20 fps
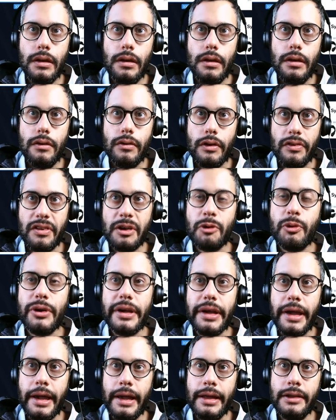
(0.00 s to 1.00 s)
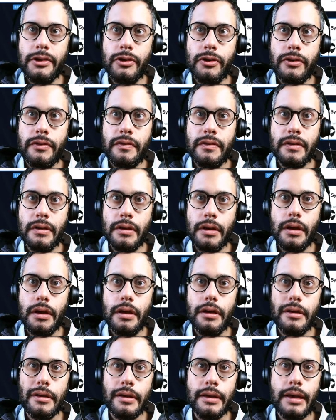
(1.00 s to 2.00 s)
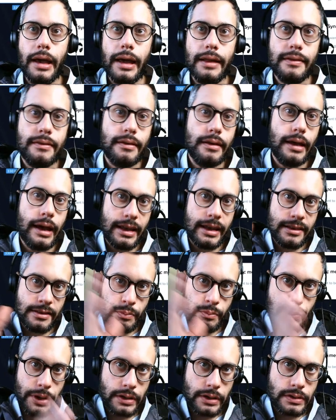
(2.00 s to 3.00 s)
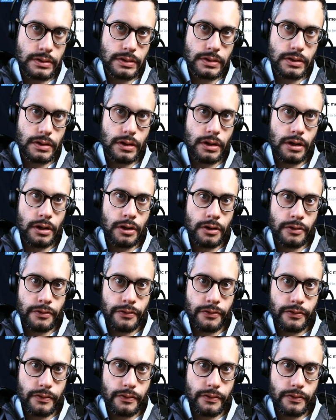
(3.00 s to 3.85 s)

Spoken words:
I think we can handle the get aspect of